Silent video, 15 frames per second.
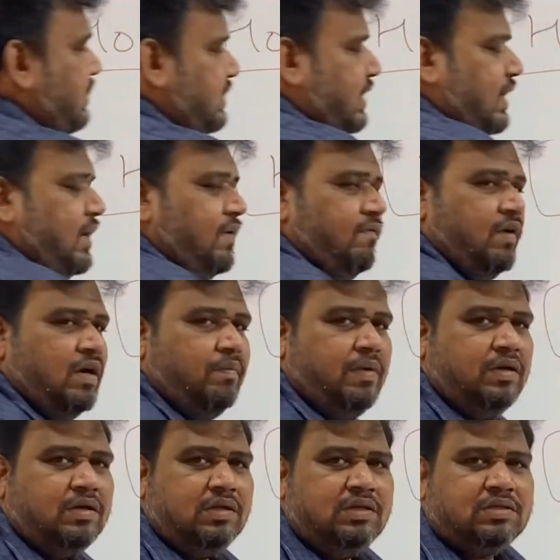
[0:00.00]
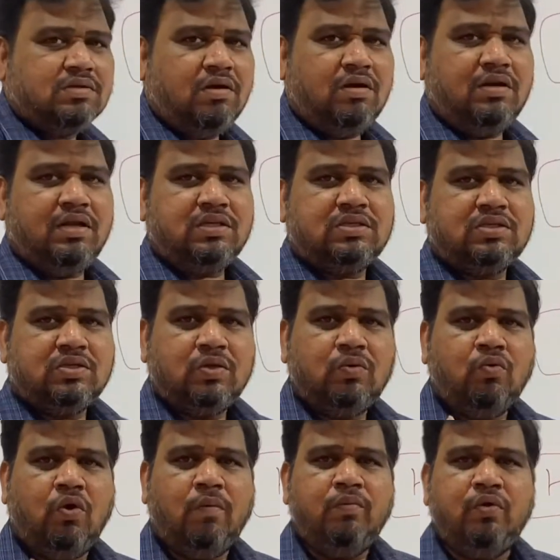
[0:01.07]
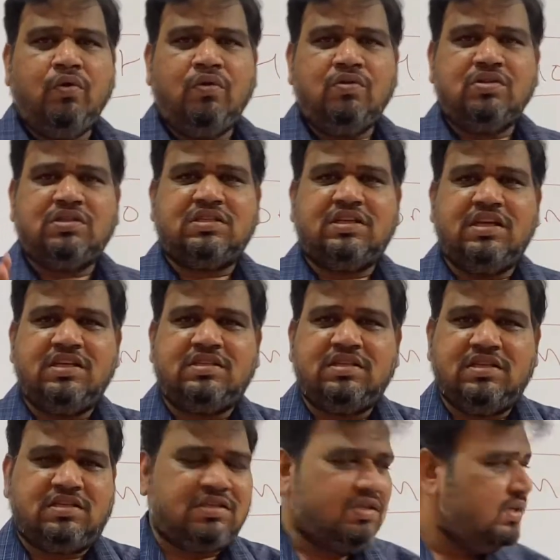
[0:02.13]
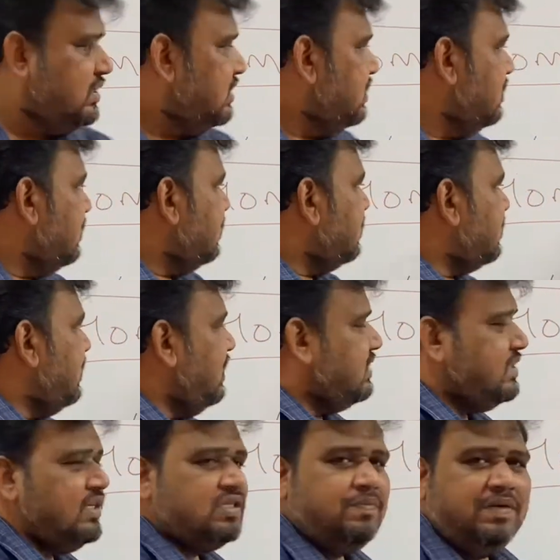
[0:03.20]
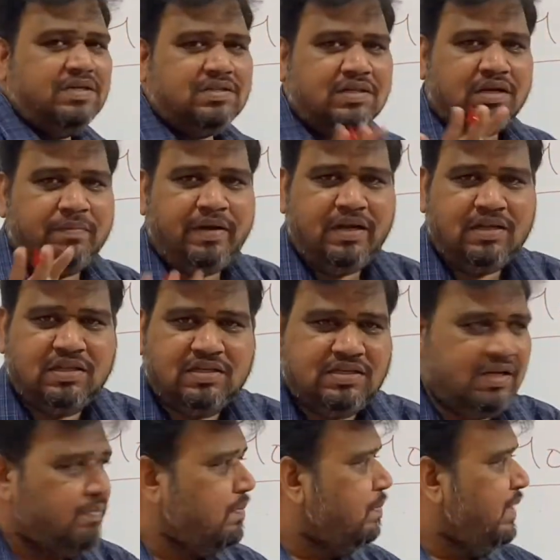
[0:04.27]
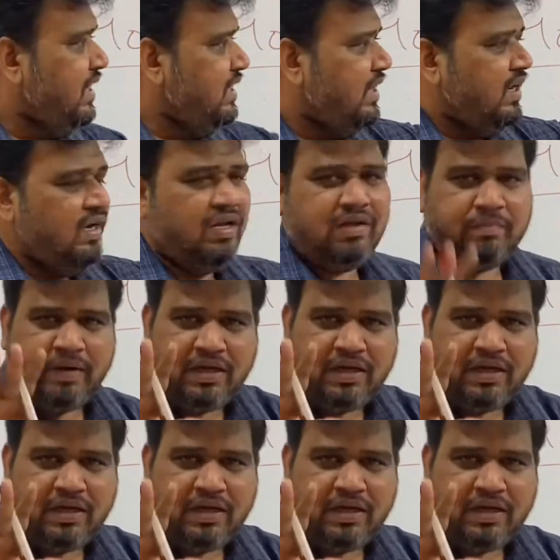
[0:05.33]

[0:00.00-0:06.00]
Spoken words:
internal environment is called as homeostasis. Stasis means remaining the same, maintaining.